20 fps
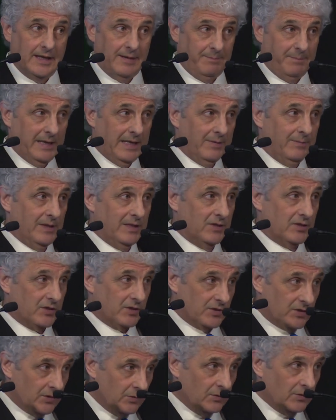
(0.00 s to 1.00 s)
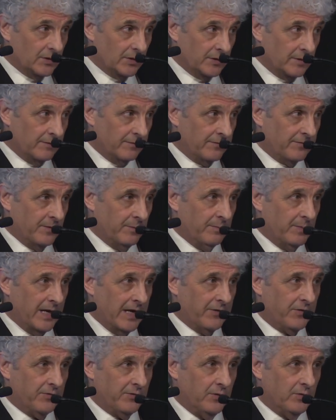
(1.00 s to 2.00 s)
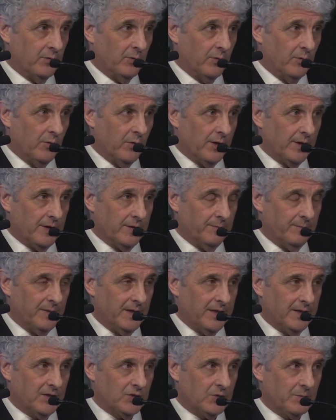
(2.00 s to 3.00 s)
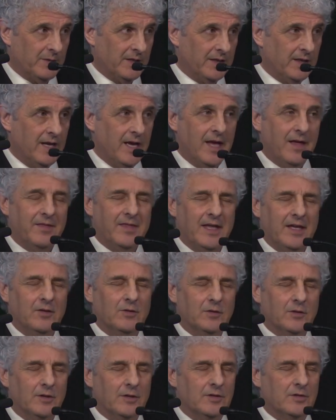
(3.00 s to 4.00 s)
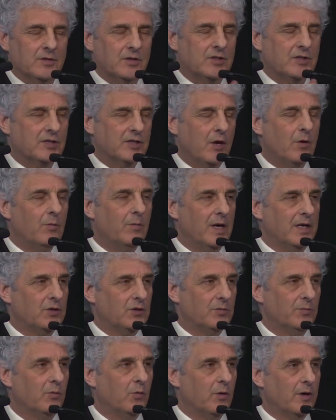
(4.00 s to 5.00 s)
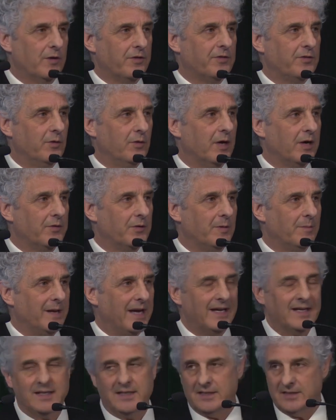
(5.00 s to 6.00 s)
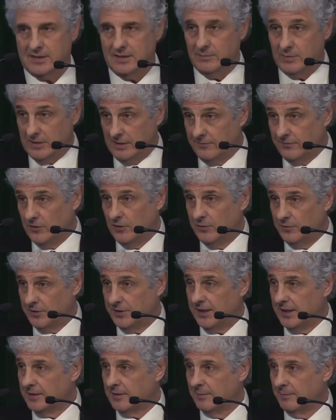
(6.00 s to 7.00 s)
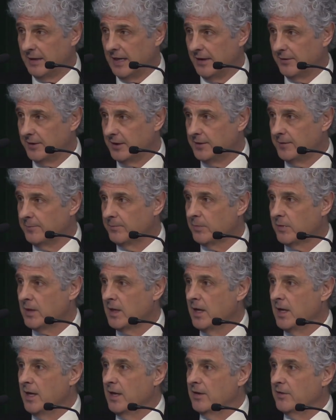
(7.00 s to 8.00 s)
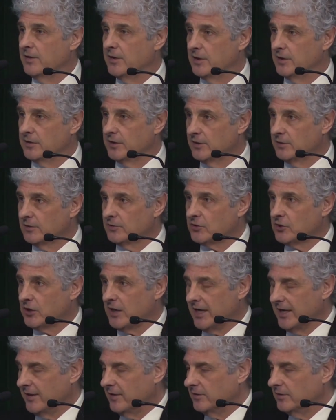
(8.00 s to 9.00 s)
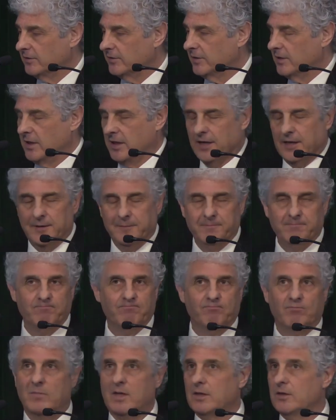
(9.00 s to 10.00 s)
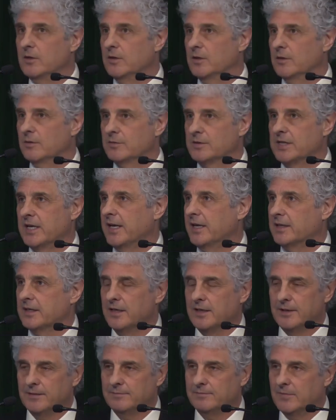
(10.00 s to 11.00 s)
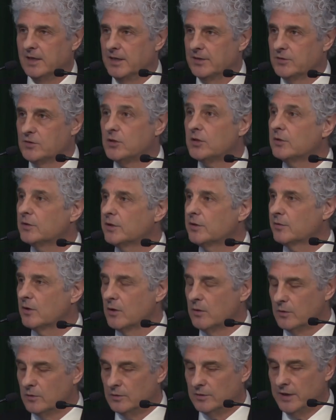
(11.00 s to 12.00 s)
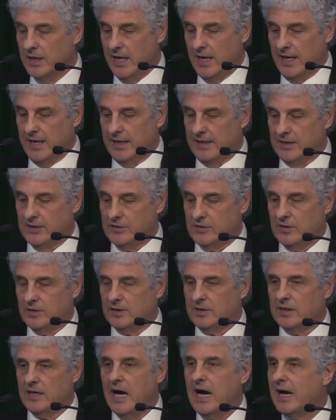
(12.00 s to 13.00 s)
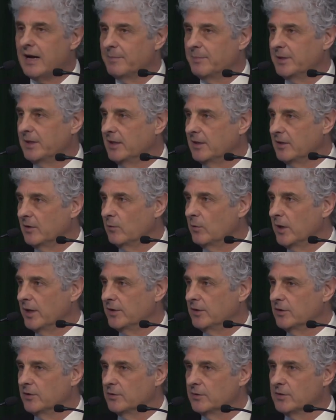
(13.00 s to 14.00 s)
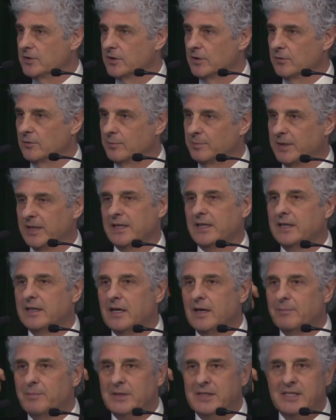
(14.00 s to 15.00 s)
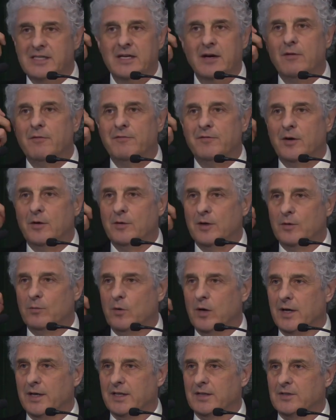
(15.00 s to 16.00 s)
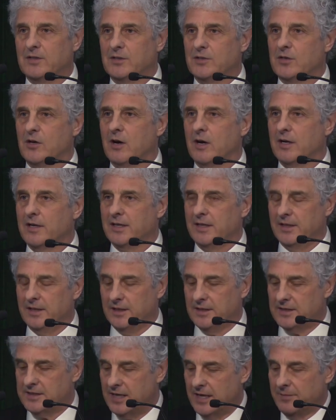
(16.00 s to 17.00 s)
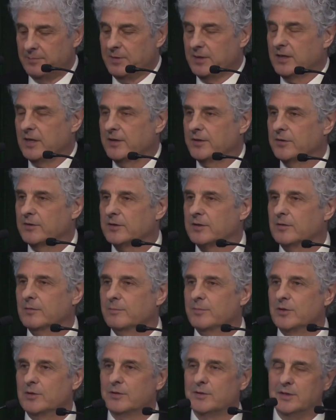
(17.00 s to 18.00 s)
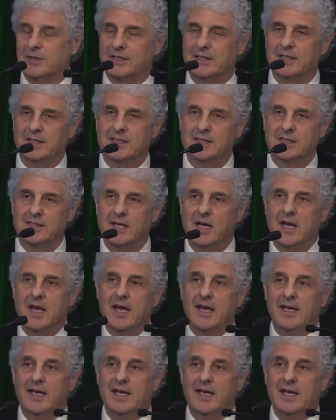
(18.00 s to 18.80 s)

that babies do learn through reward and punishment. They learn so much more through other mechanisms. If you think about it, the little child, um, you know, take a, a two-year-old, is copying what you do, picking up a cell phone and wanting to talk in it, typing on your computer keys.